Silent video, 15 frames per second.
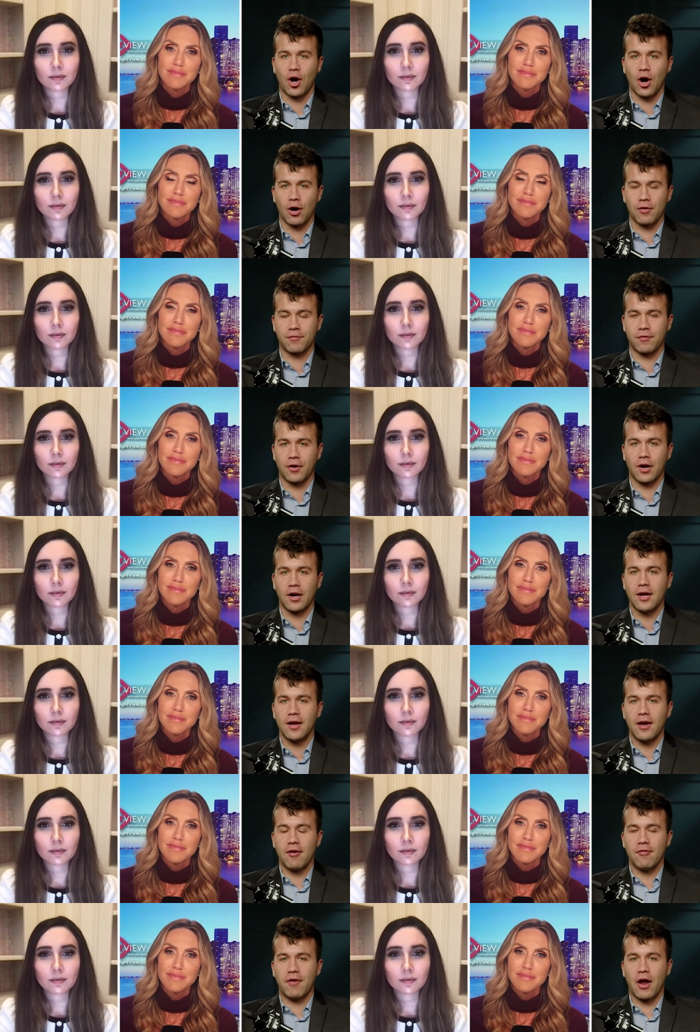Speaker 1: art for
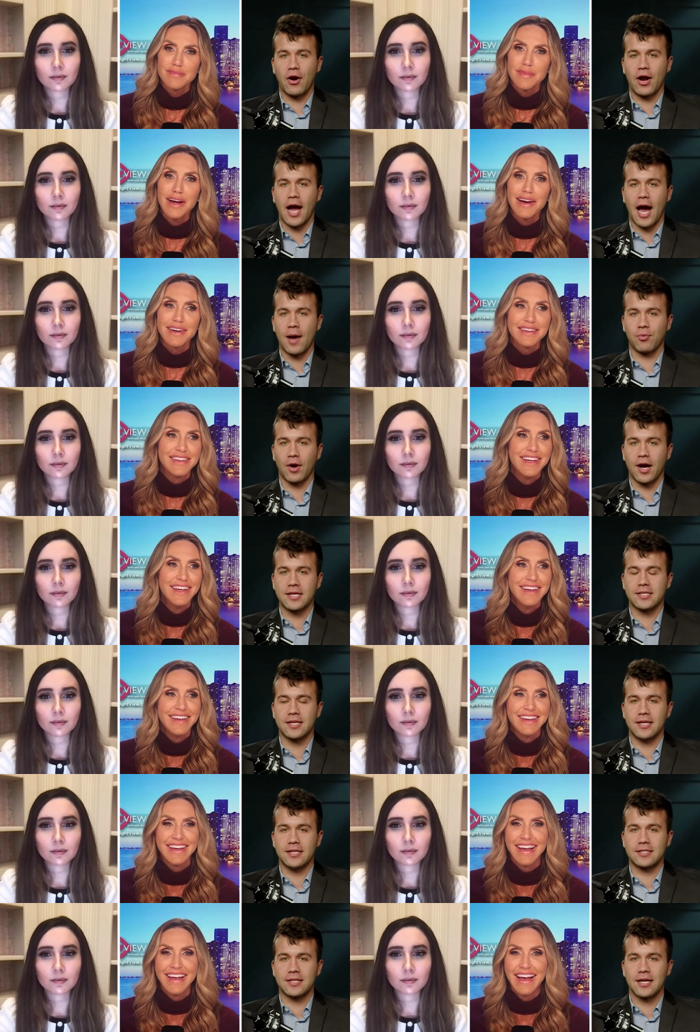very yeah. high
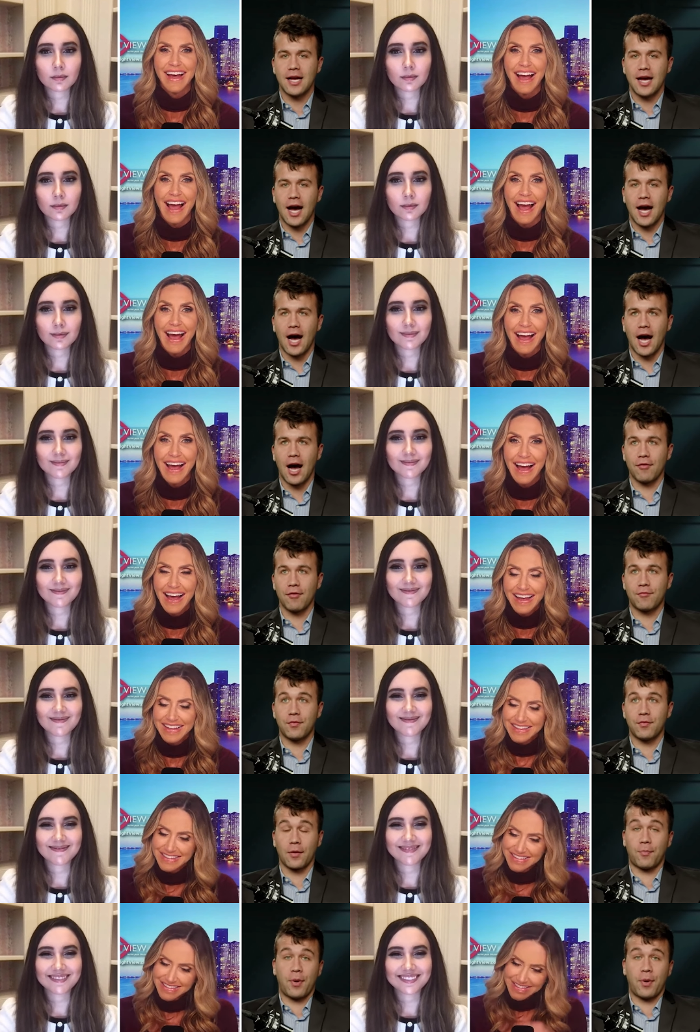prices. Uh,
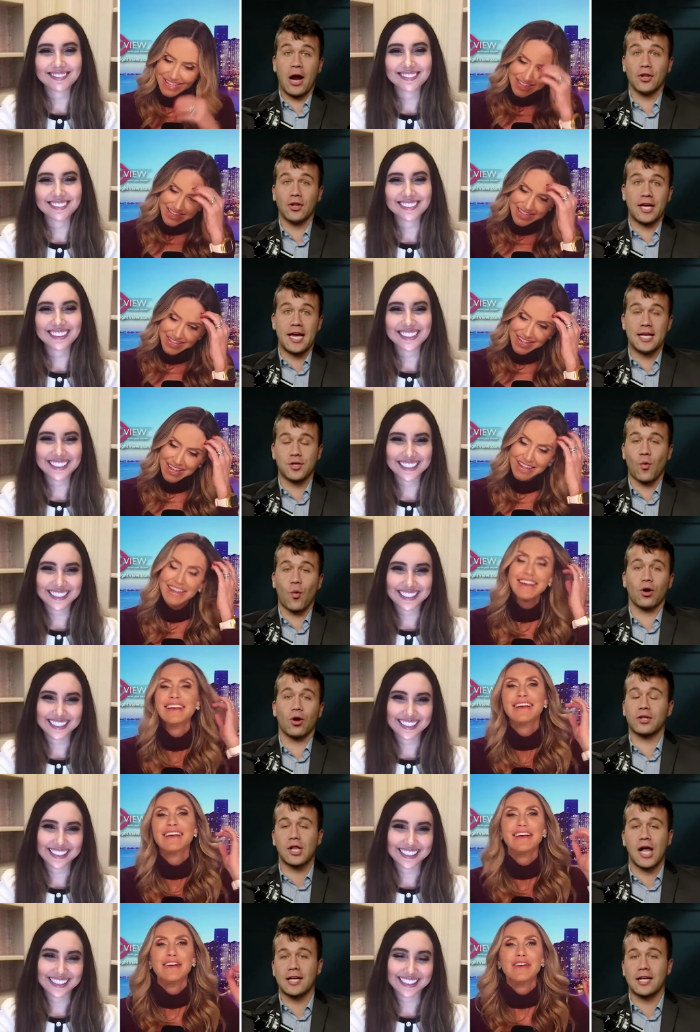apparently, he's a
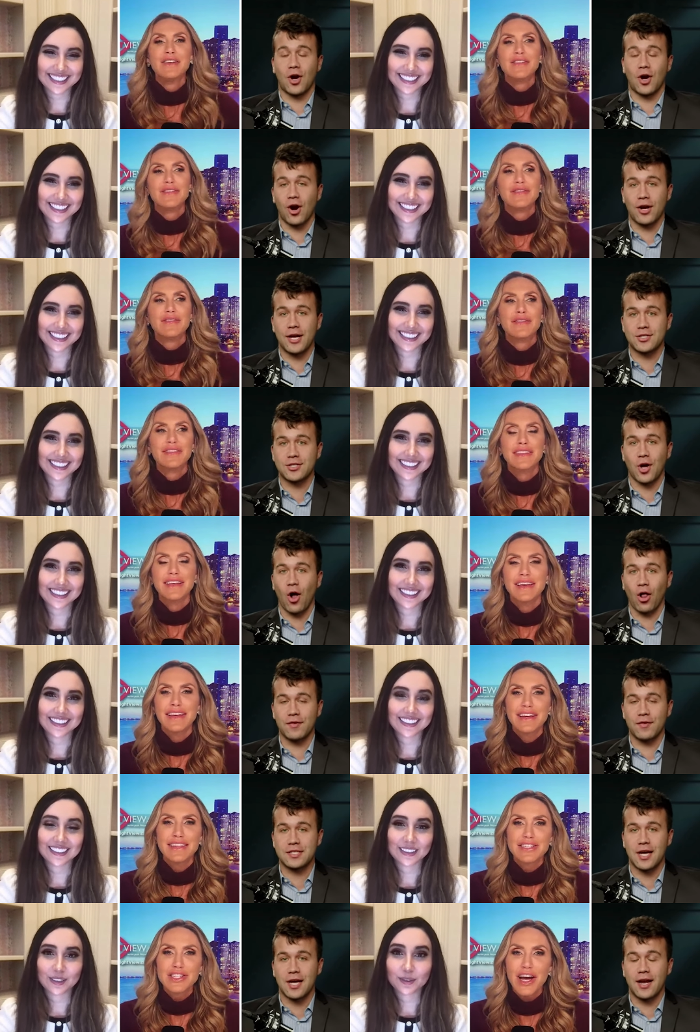world class artist all
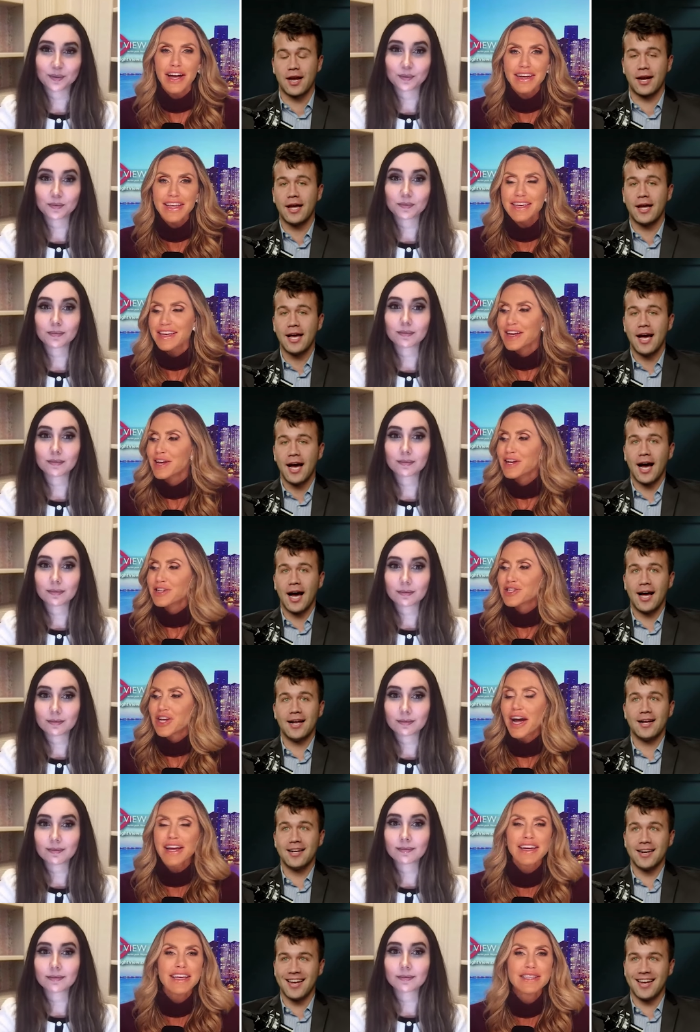of a sudden. Chinese,
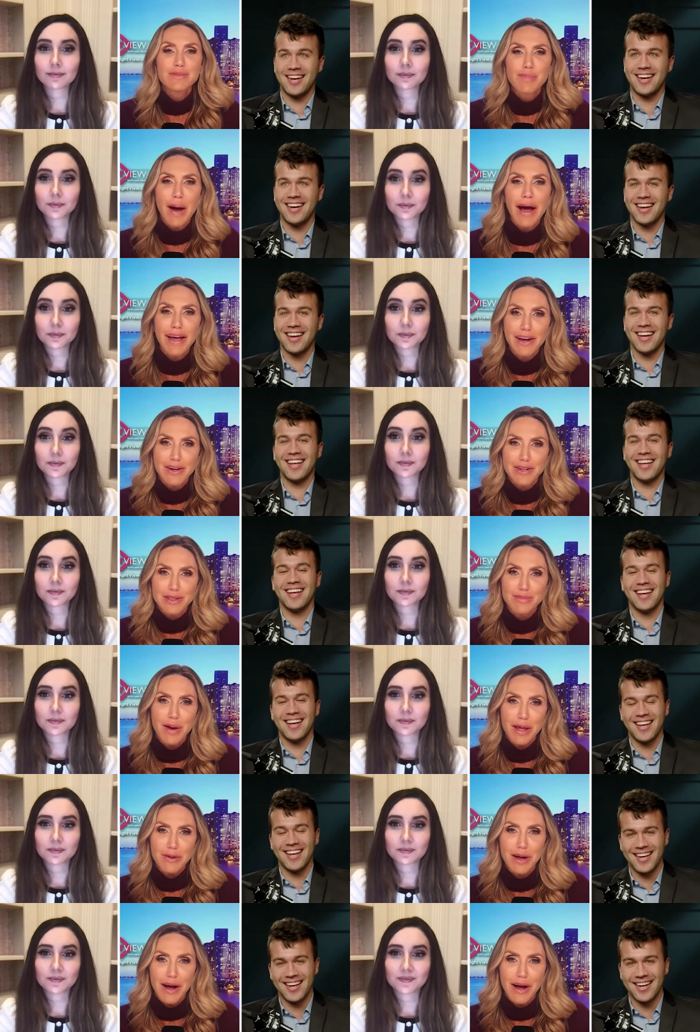
Speaker 2: Chinese buyers, by
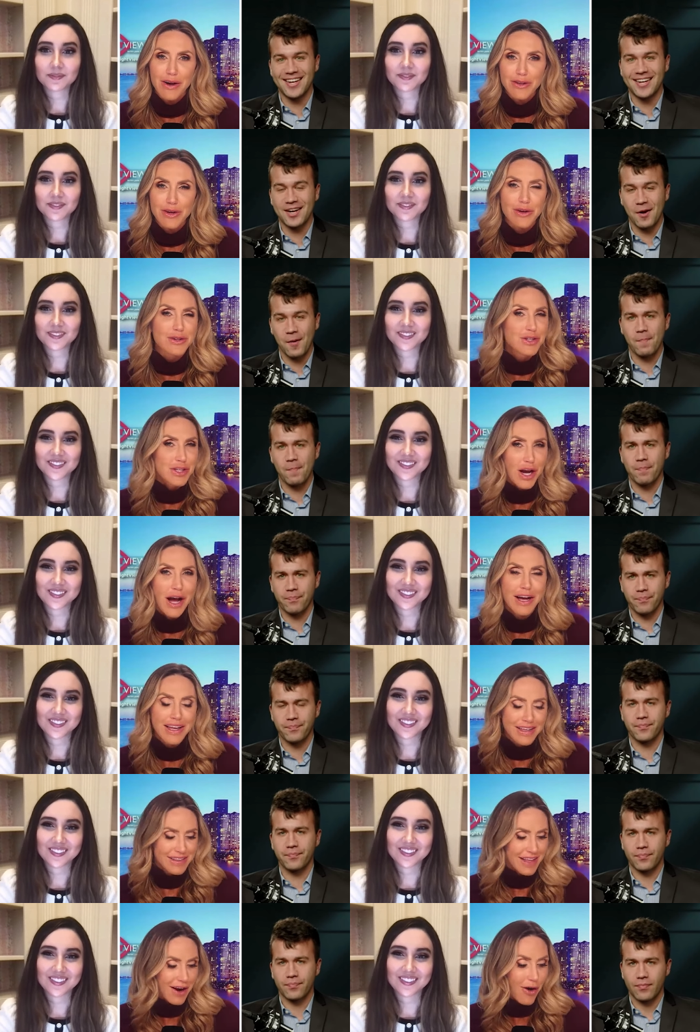the way, Aldo,
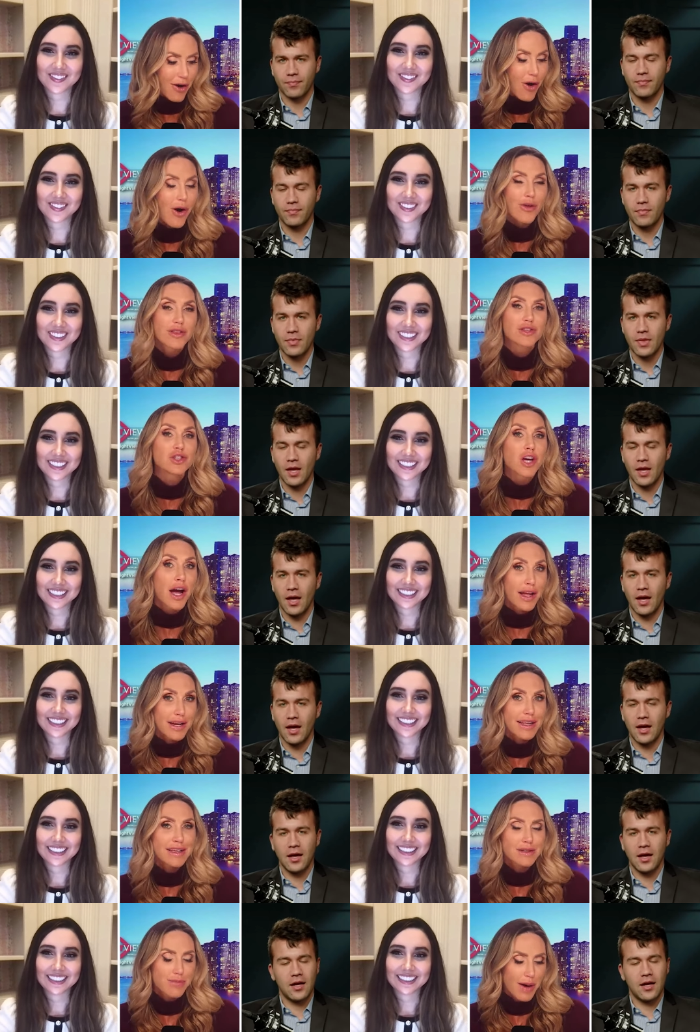shocking there. All the
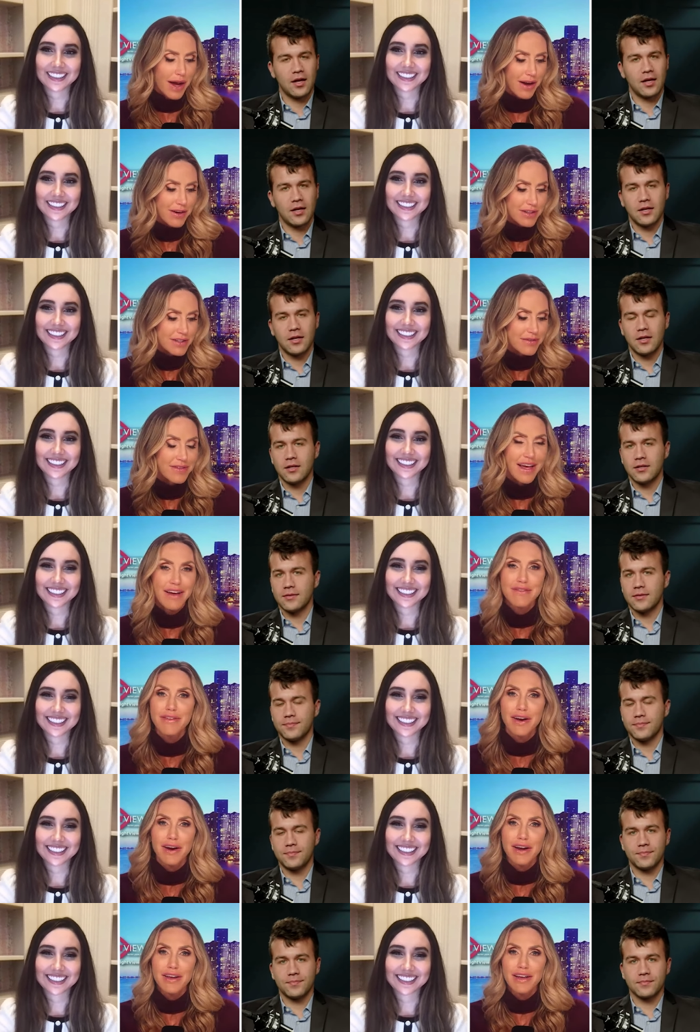Chinese buyers of that
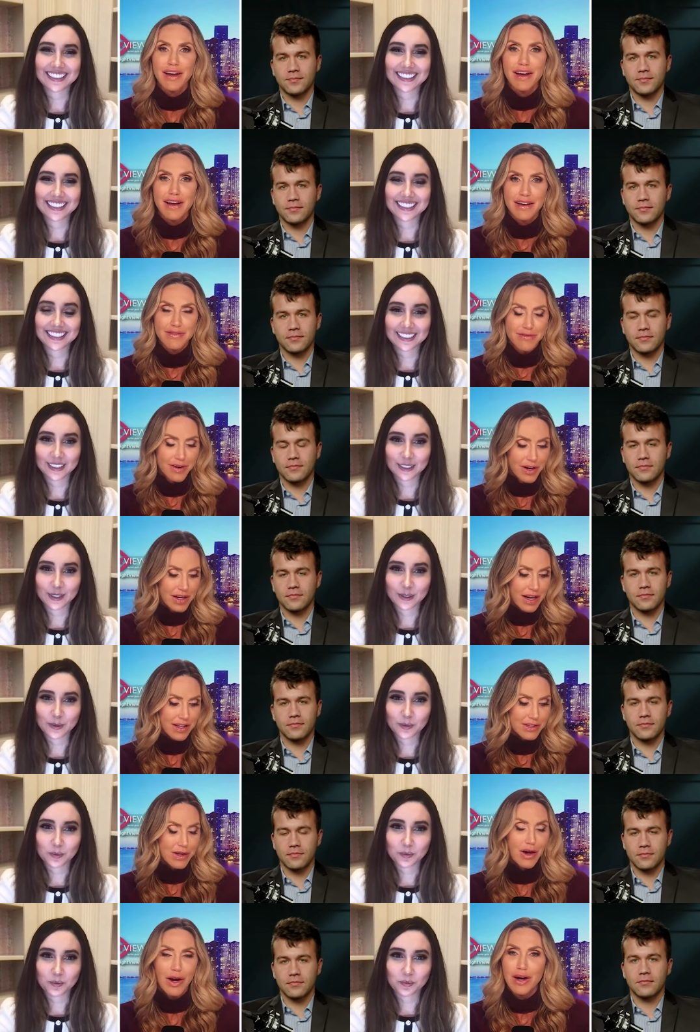very, uh, very nice
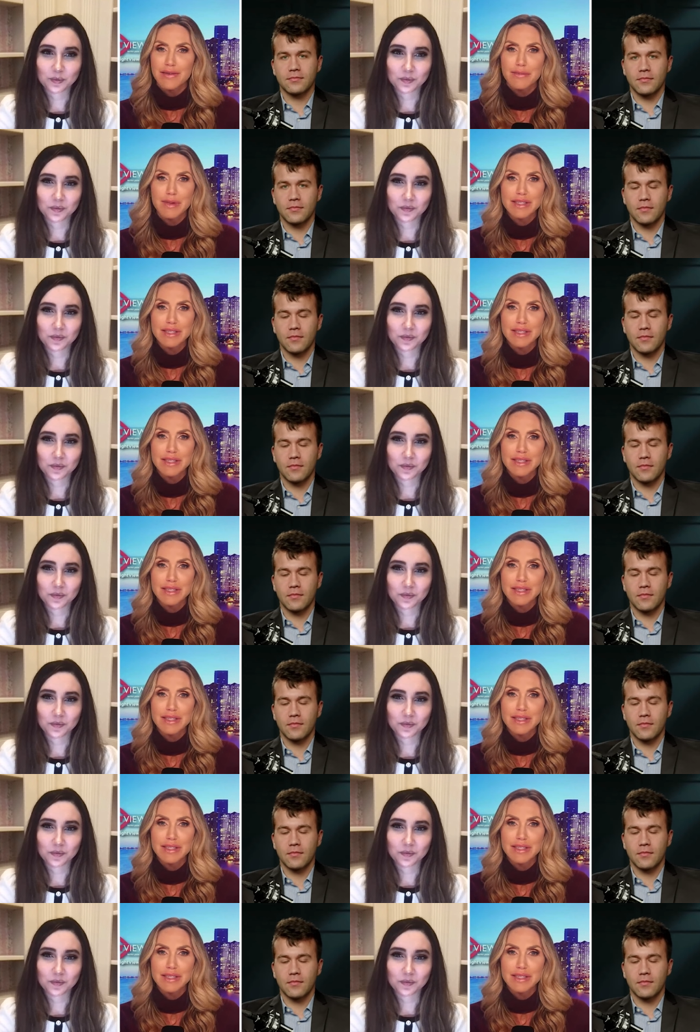art. It